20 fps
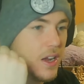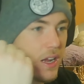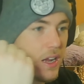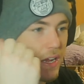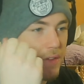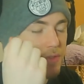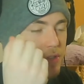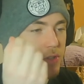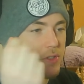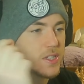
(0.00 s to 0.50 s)

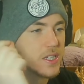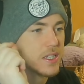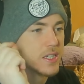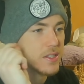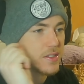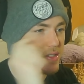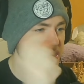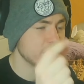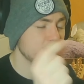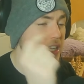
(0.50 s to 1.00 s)
If there's like a
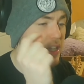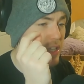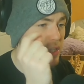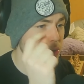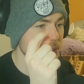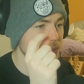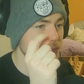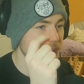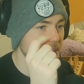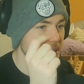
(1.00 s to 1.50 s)
singular
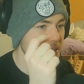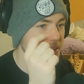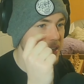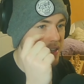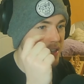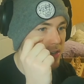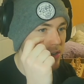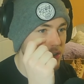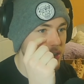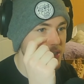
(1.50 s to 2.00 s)
event
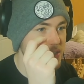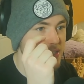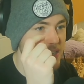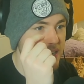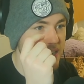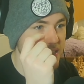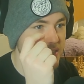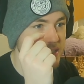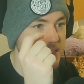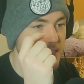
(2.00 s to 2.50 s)
that caused
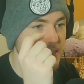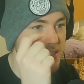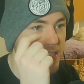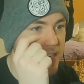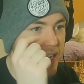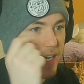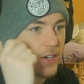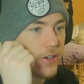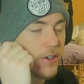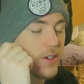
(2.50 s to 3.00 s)
excess
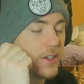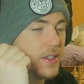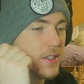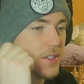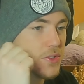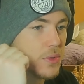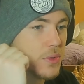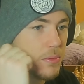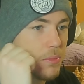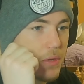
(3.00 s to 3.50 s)
air in the
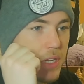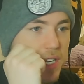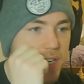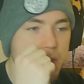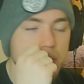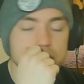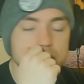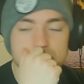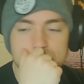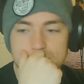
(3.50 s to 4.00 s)
swim bladder,